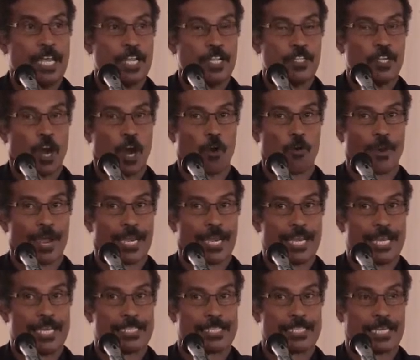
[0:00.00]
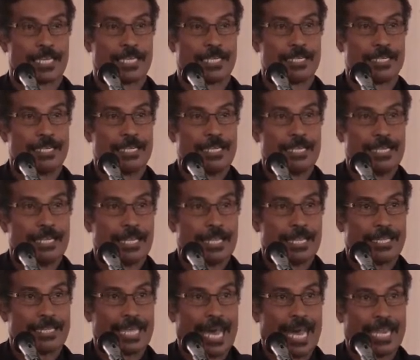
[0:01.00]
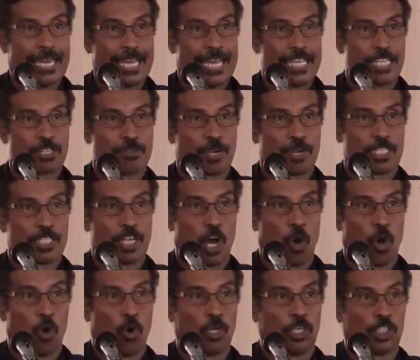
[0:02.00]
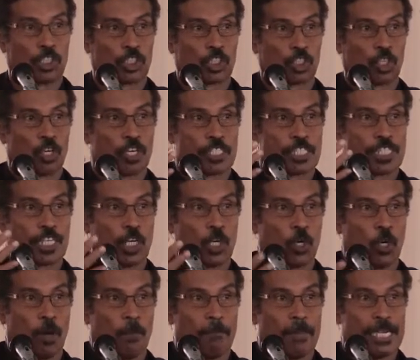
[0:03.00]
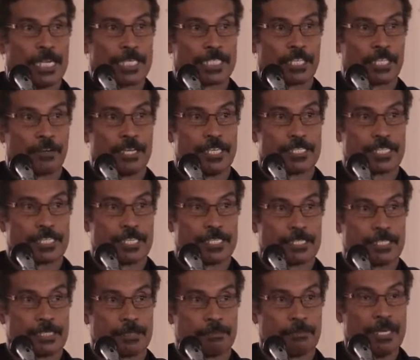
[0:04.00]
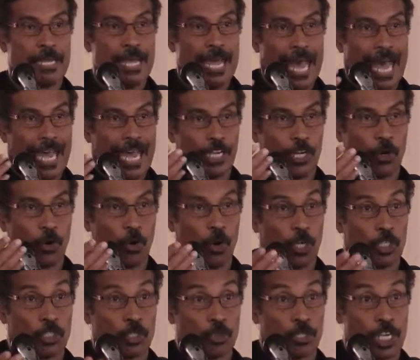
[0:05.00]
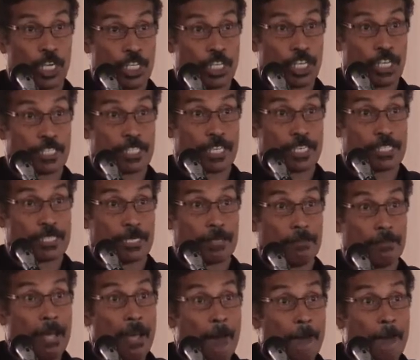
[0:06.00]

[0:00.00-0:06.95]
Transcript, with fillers: not realizing that Israel not only chose their own military system and their own judicial system,